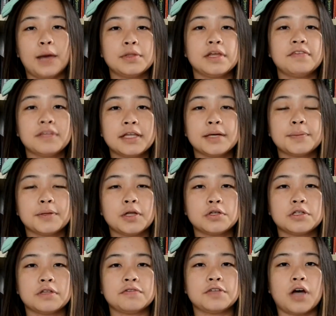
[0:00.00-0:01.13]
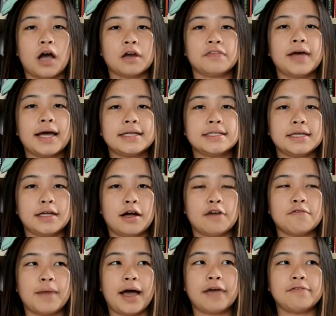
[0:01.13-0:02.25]
I will leave a link below to the photography I did
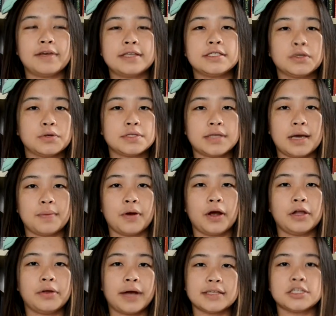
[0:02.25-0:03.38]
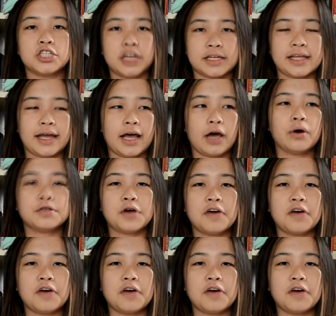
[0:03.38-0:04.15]
of my Phase Zero Saber and you guys can check that out.